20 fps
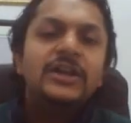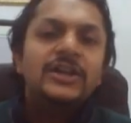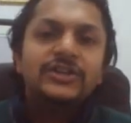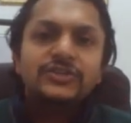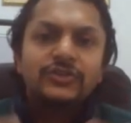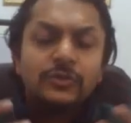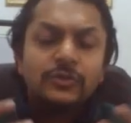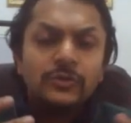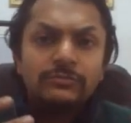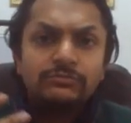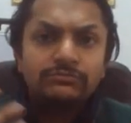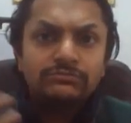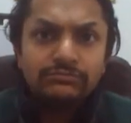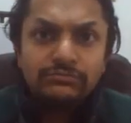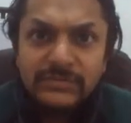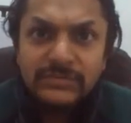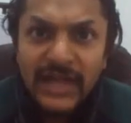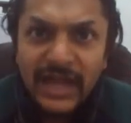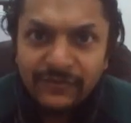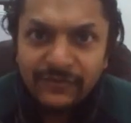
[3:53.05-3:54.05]
So
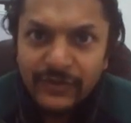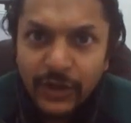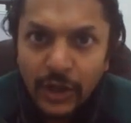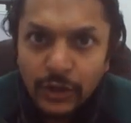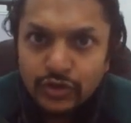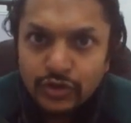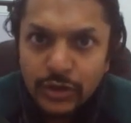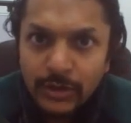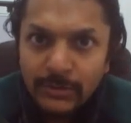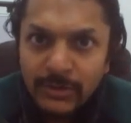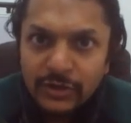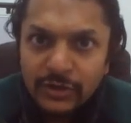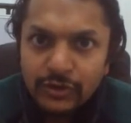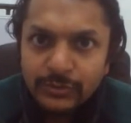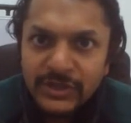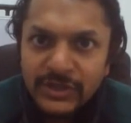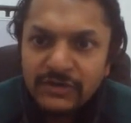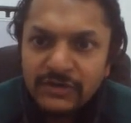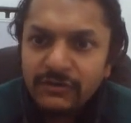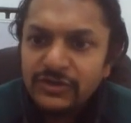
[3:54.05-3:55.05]
that will also come out to
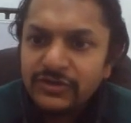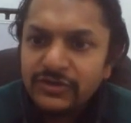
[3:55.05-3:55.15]
be equal